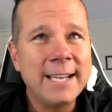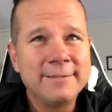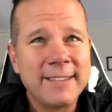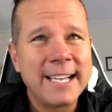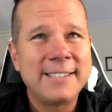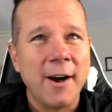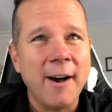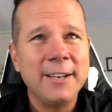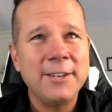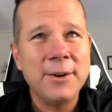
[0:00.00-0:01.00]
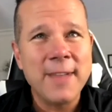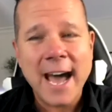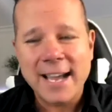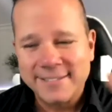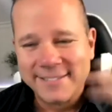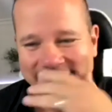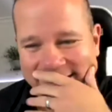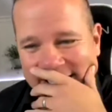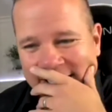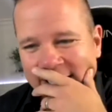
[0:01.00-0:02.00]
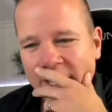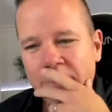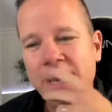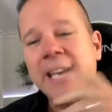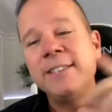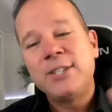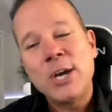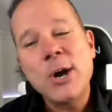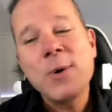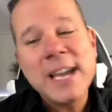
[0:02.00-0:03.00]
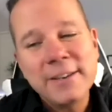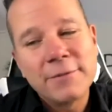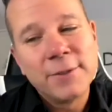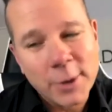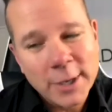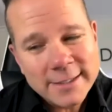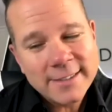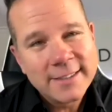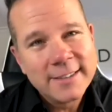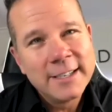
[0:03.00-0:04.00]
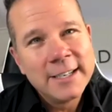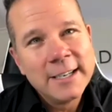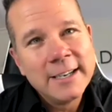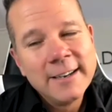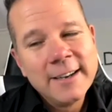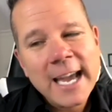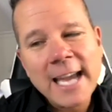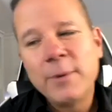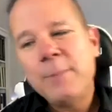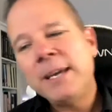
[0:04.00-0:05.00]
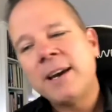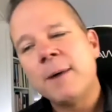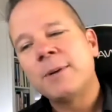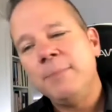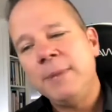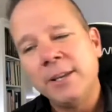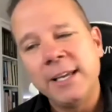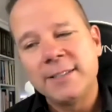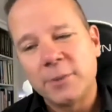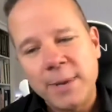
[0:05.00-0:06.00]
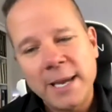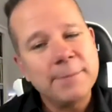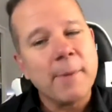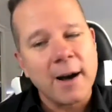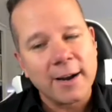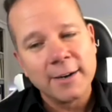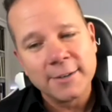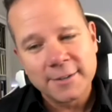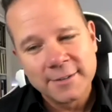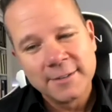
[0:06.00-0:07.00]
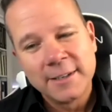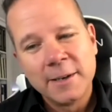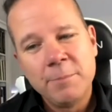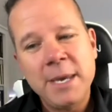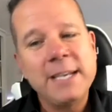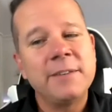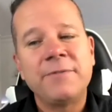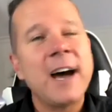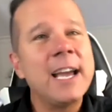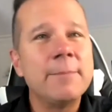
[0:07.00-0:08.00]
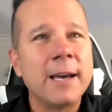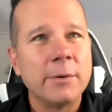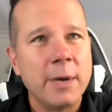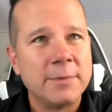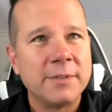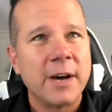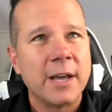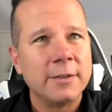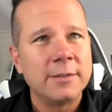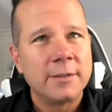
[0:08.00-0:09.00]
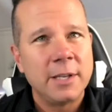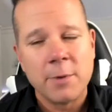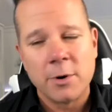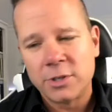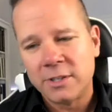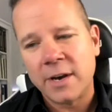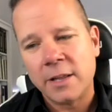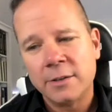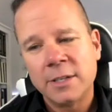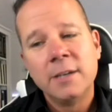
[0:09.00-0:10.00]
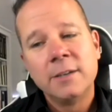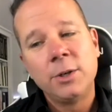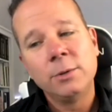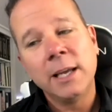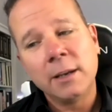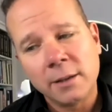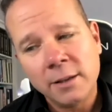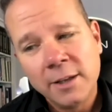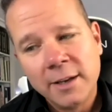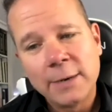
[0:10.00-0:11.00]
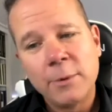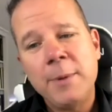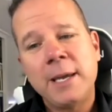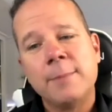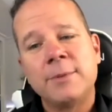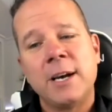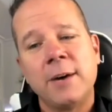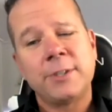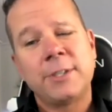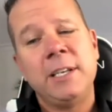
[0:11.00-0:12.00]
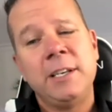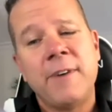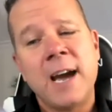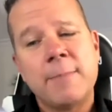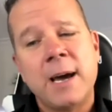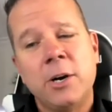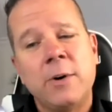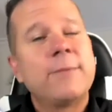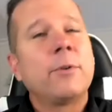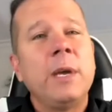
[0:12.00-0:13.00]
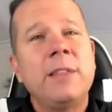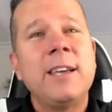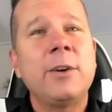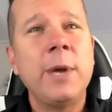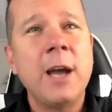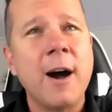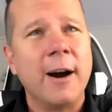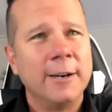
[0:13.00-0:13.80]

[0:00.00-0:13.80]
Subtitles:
Like, it's hard to do that. Being too influenced, and we become chameleons or peacemongers, being defined by the whims of others, the emotions of others. Too little, and we become selfishly defined by whoever we think we are.